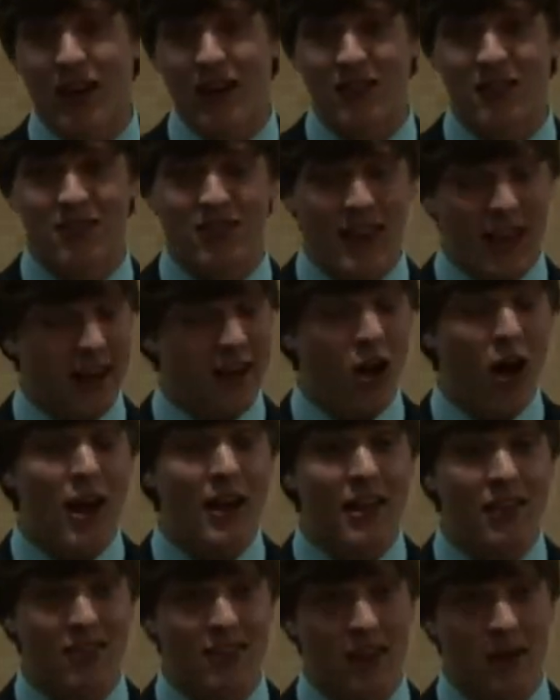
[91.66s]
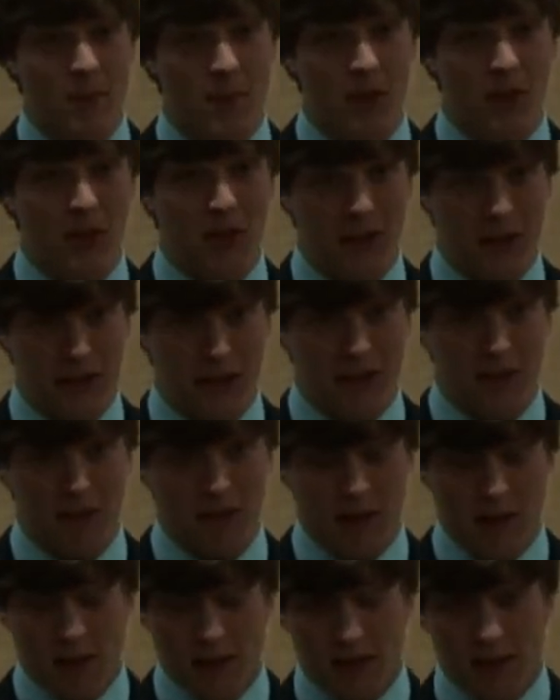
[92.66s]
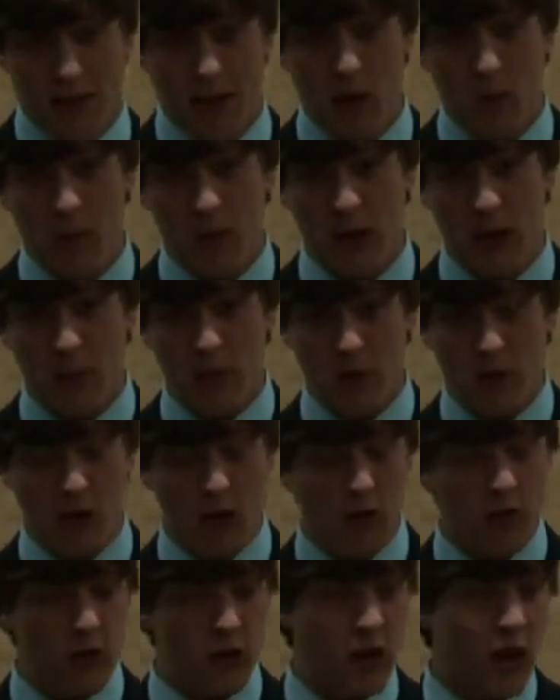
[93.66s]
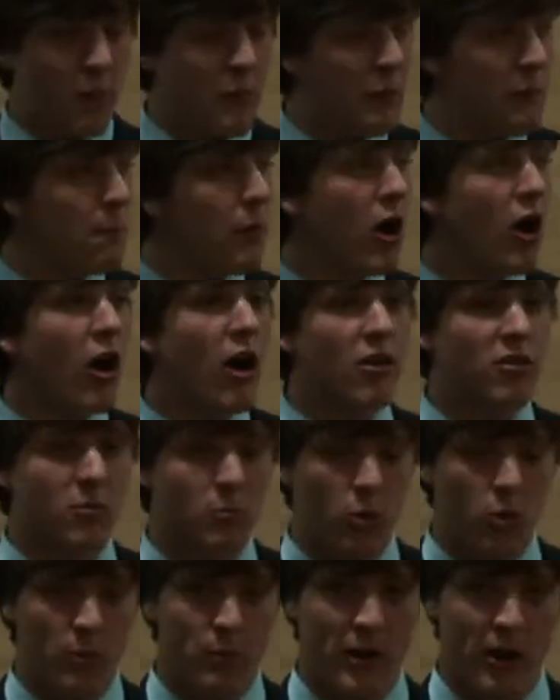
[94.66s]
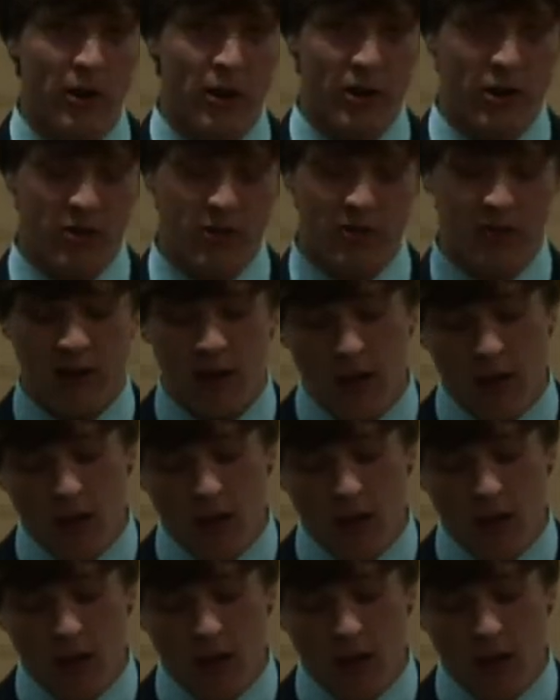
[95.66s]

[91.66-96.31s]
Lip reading: is that God has the ability to help people overcome impossible barriers